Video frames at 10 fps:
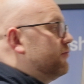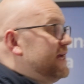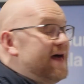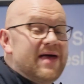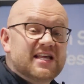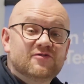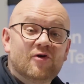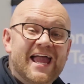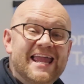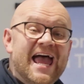3, and that's
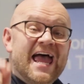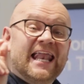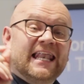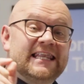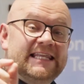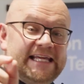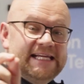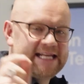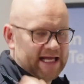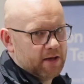what a
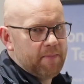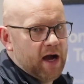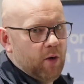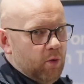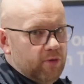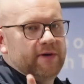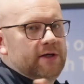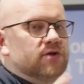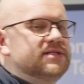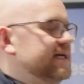leading Powerwall 3,
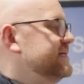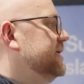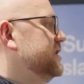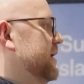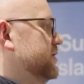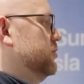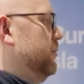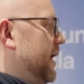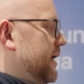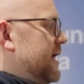not a DC expansion
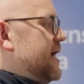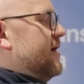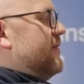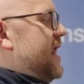pack. The